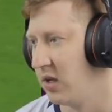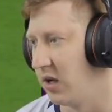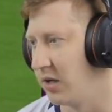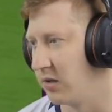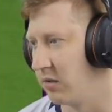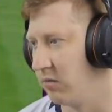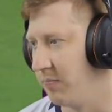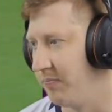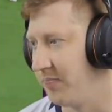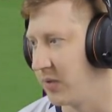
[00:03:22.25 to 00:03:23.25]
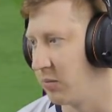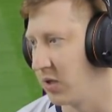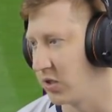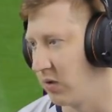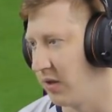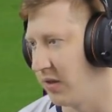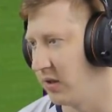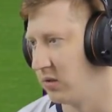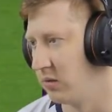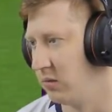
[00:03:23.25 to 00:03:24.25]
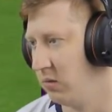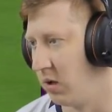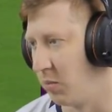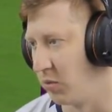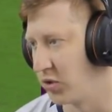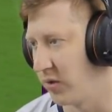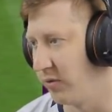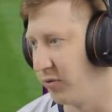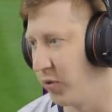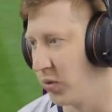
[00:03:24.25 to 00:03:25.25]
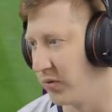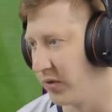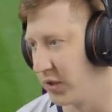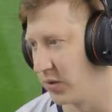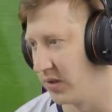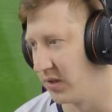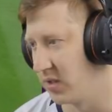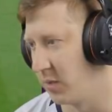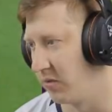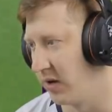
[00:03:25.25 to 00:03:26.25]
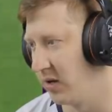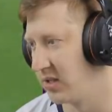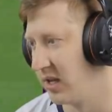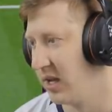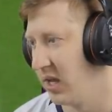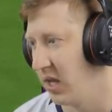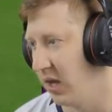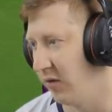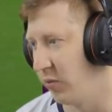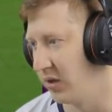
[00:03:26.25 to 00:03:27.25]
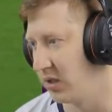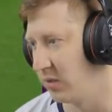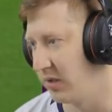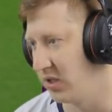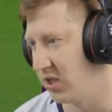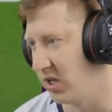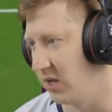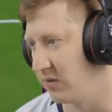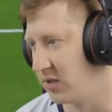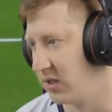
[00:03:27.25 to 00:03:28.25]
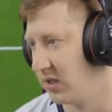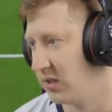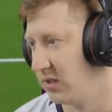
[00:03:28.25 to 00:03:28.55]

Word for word: I'd much rather more straightforward victory this time around, if one can be achieved.